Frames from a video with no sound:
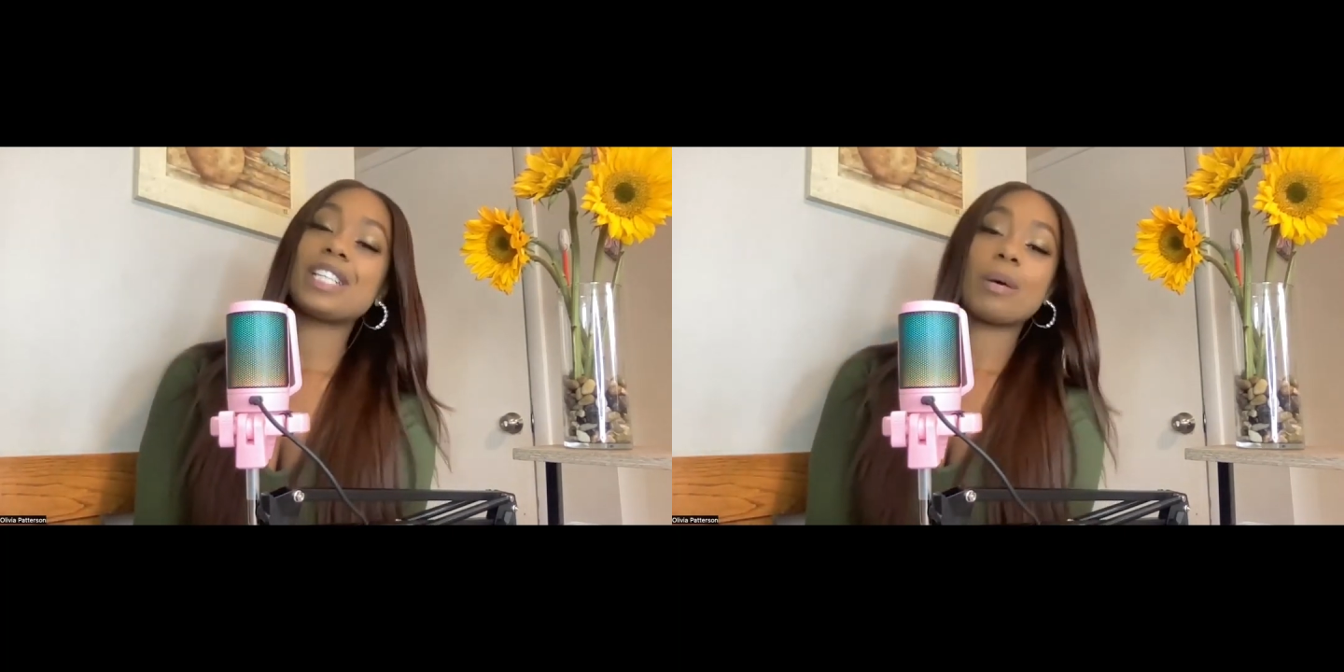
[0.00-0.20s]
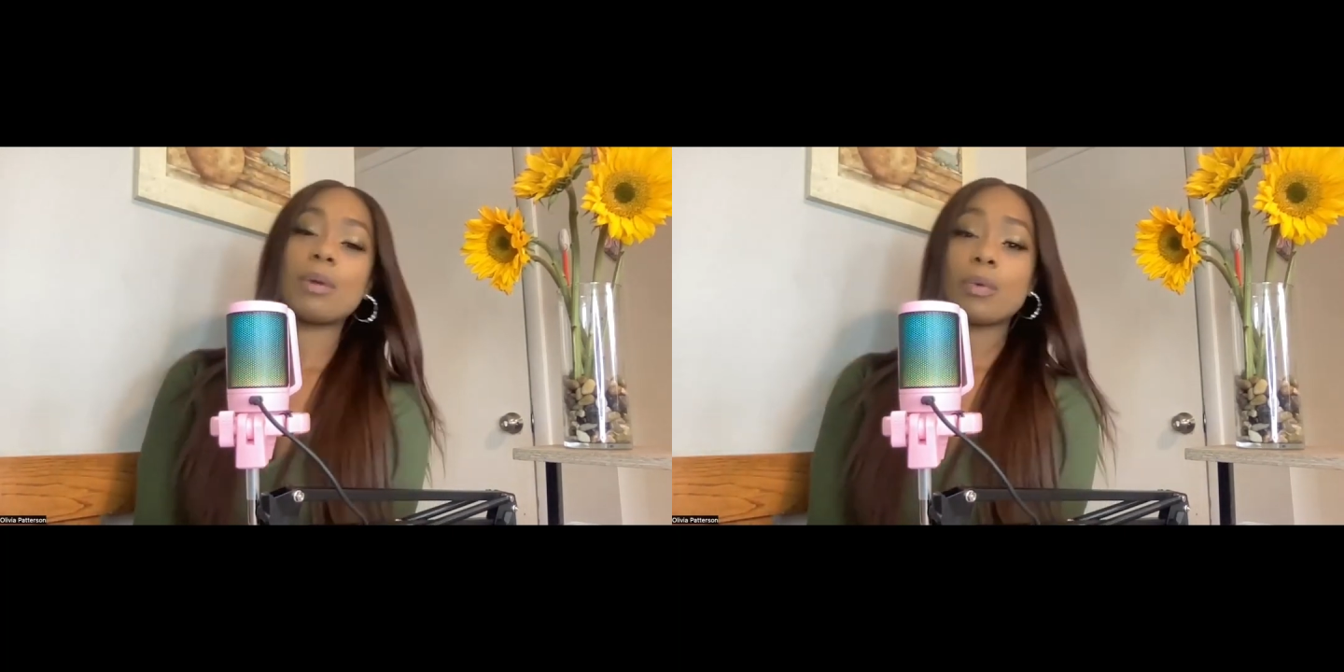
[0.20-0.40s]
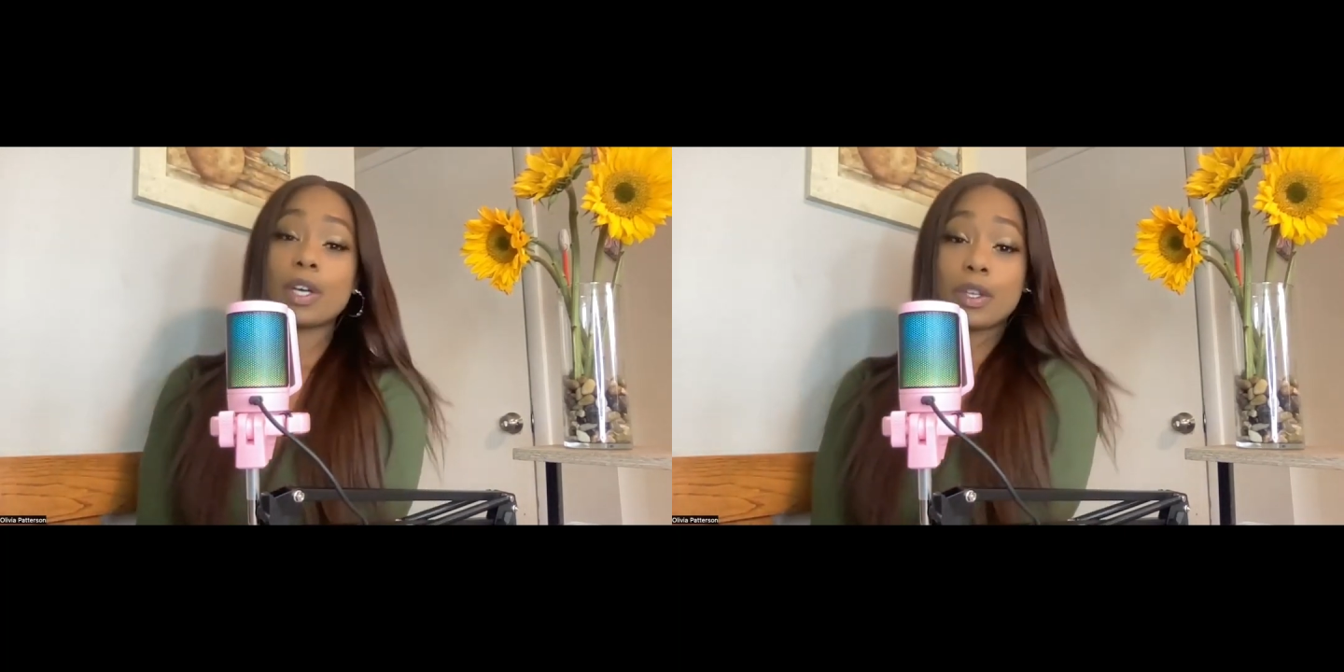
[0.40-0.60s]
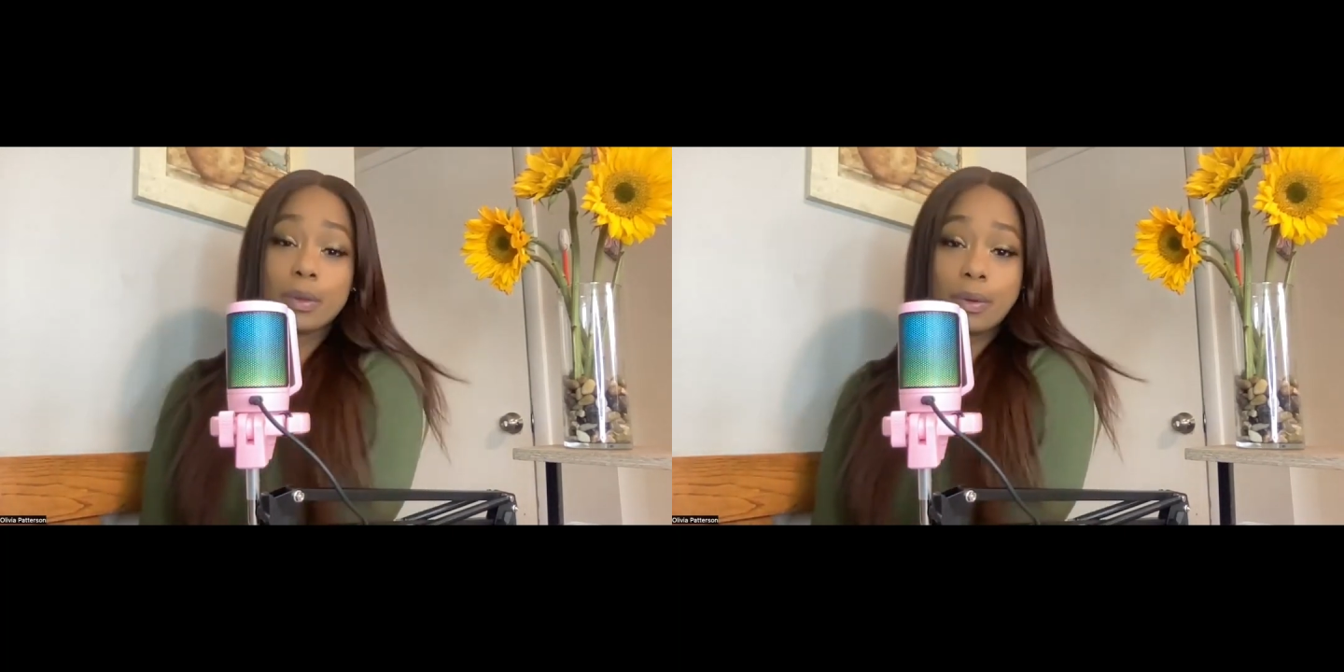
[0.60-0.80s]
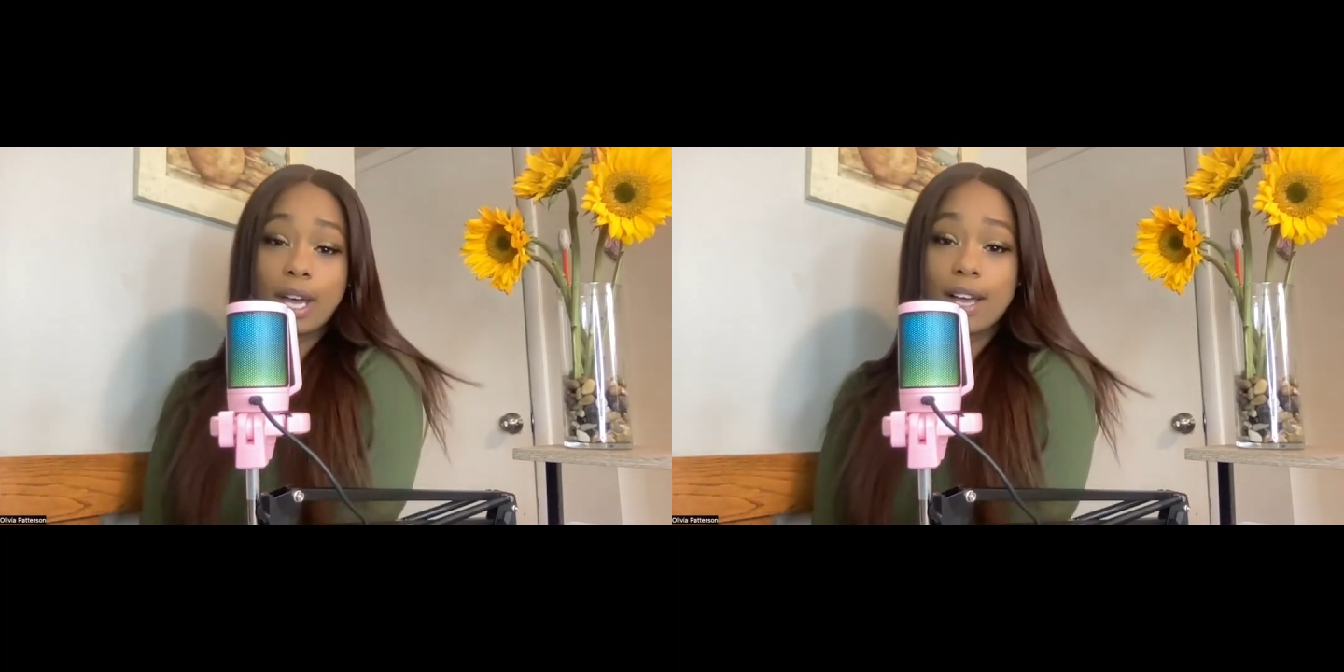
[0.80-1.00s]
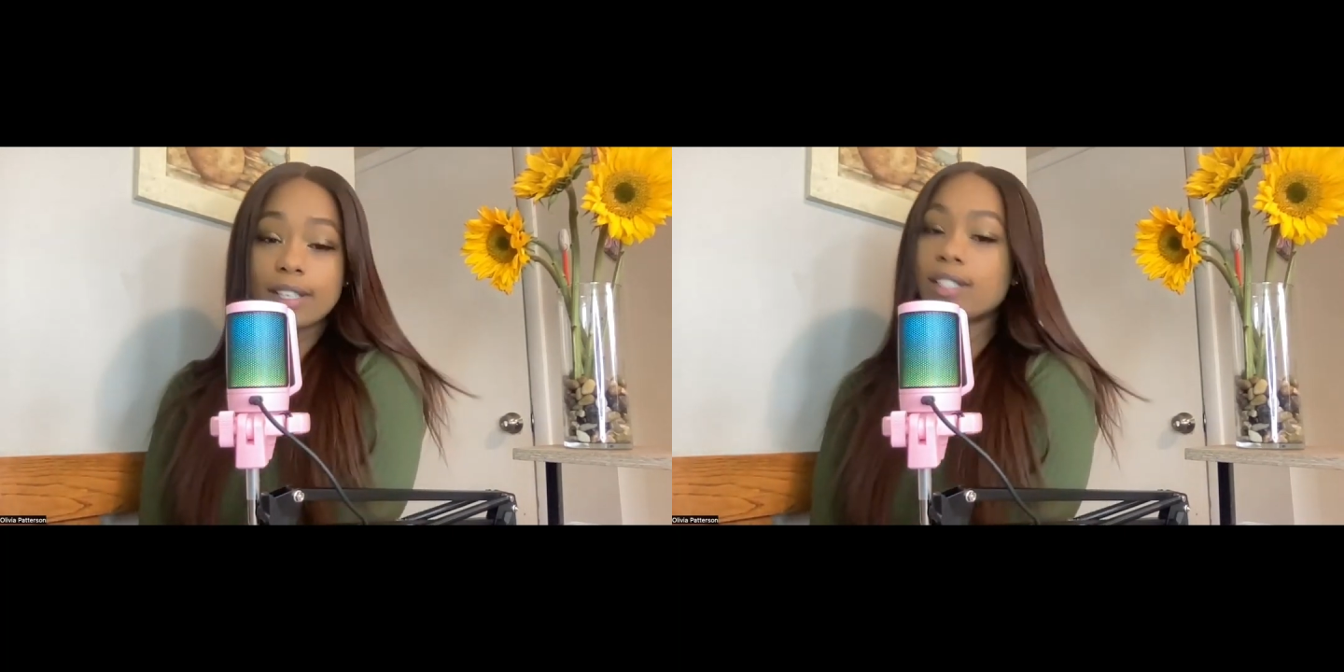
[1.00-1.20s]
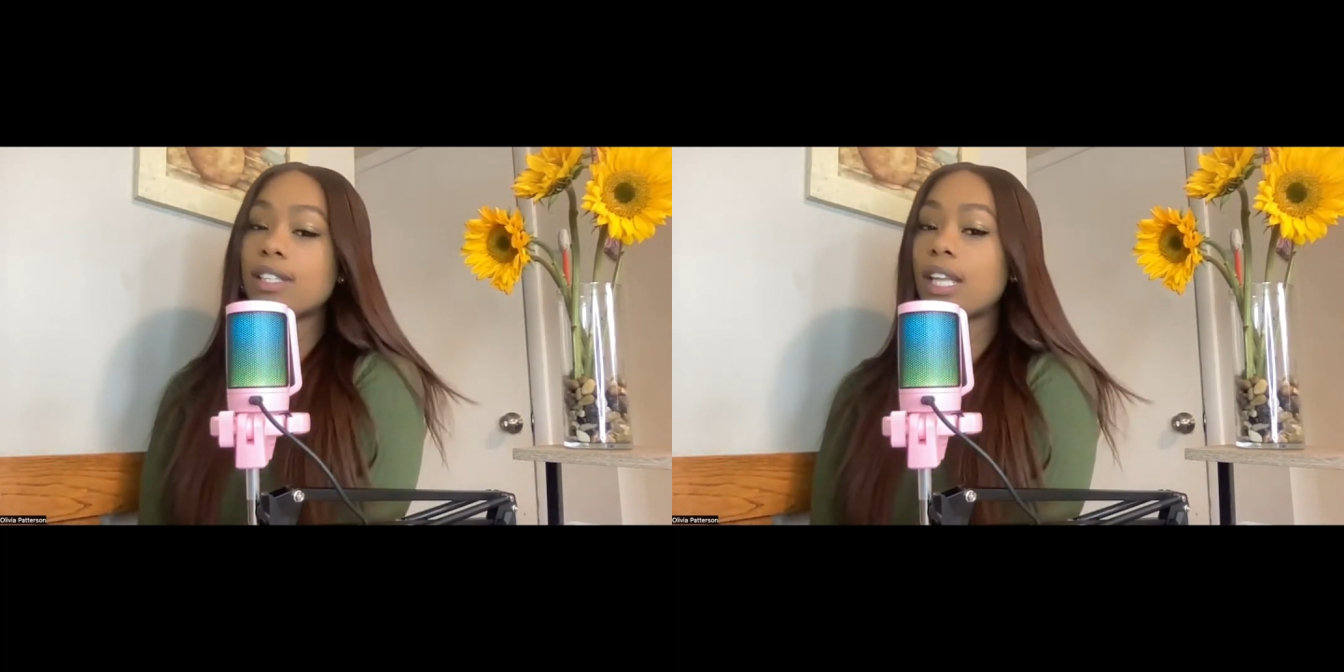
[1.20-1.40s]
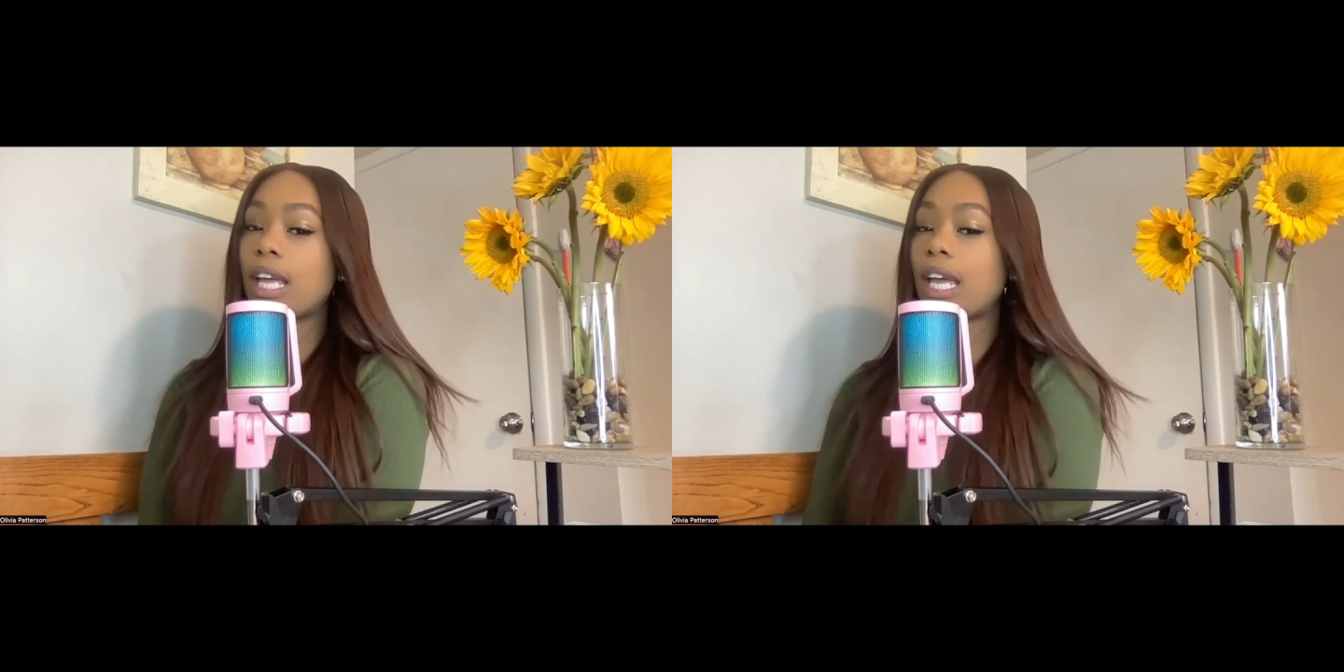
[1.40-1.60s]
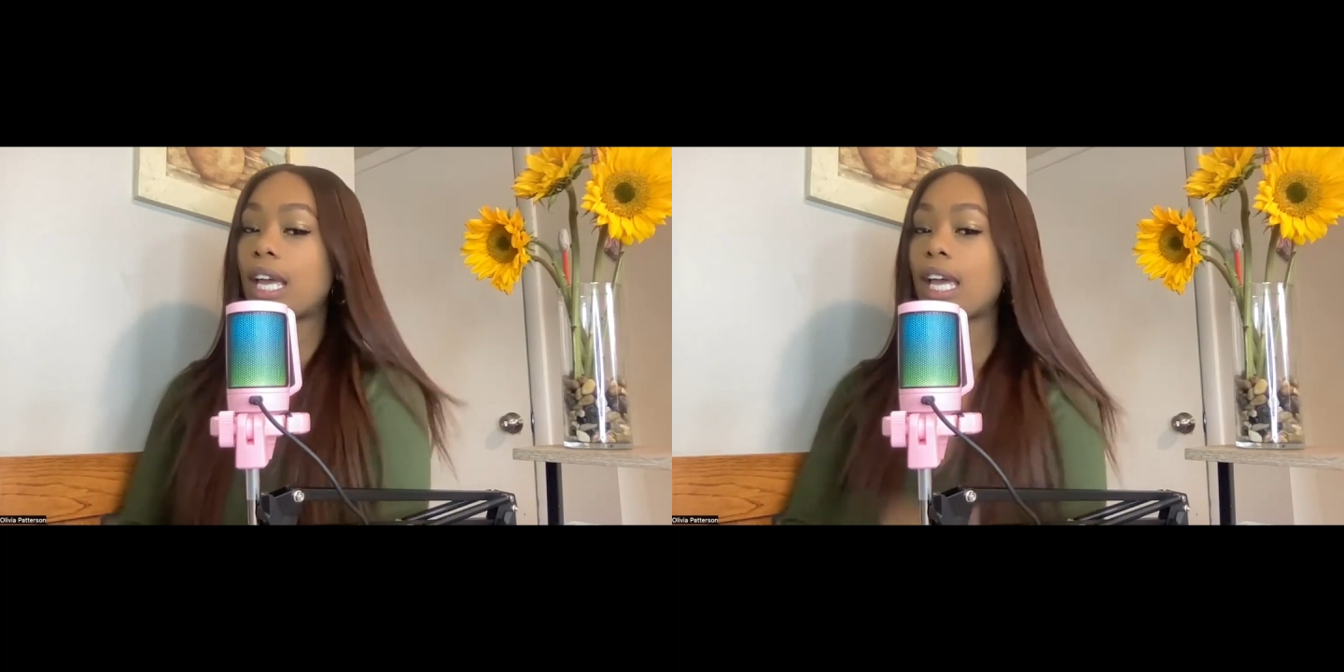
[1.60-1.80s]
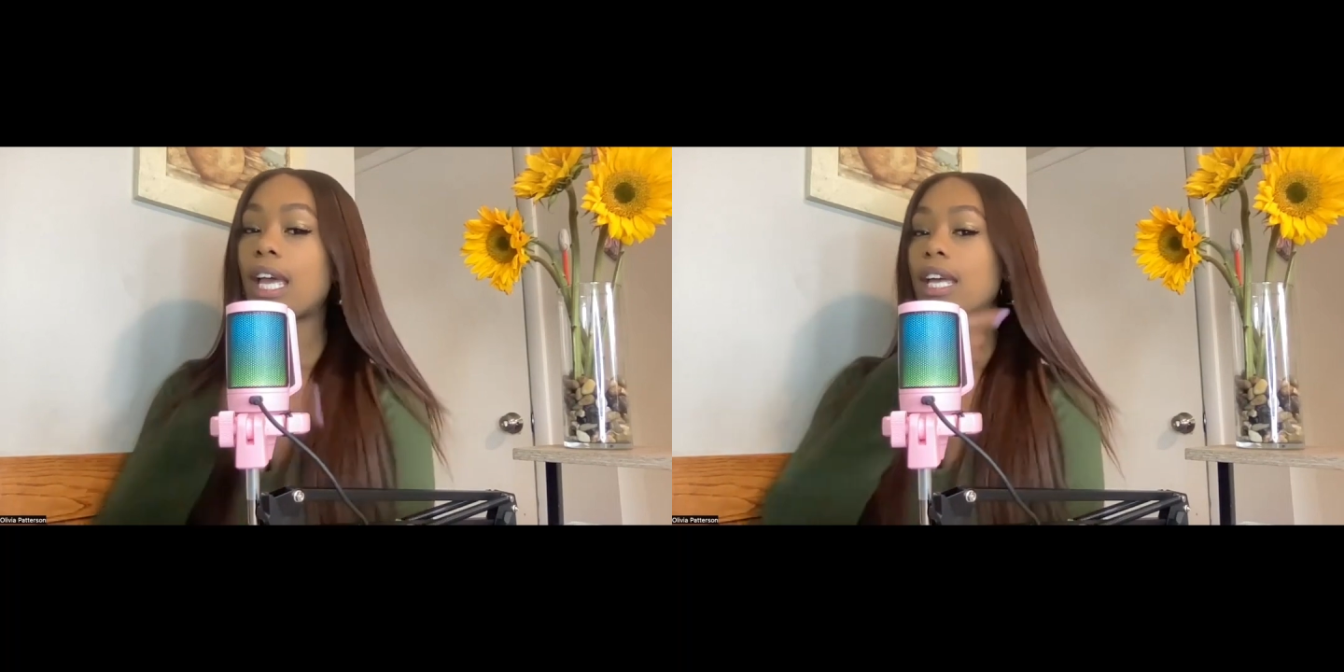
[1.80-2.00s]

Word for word: Tell me what you guys think.